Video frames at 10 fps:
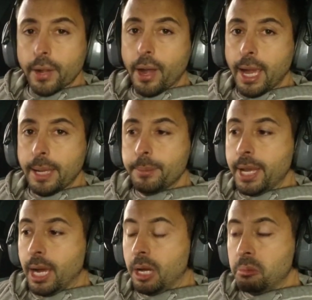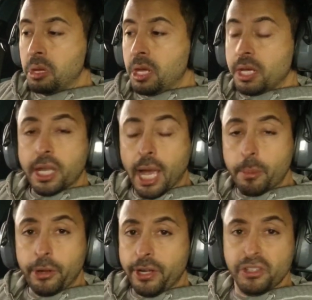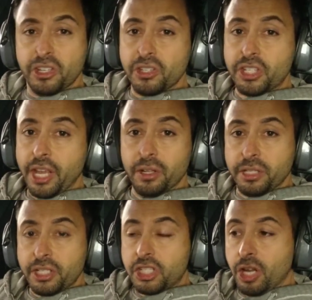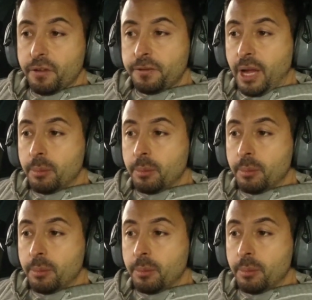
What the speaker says: where I am now, carburetor's settled itself.